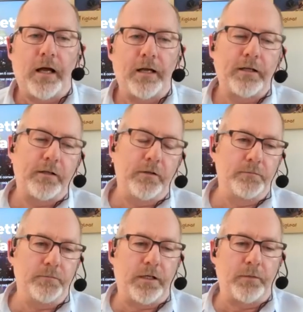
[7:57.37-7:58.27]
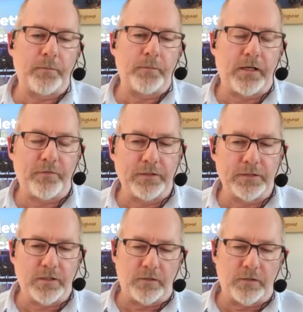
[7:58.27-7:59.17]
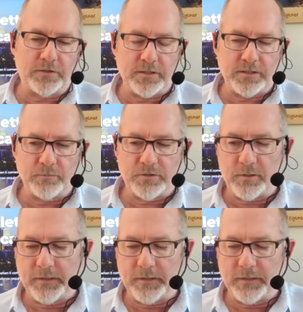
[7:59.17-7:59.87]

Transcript: i remember having this conversation with someone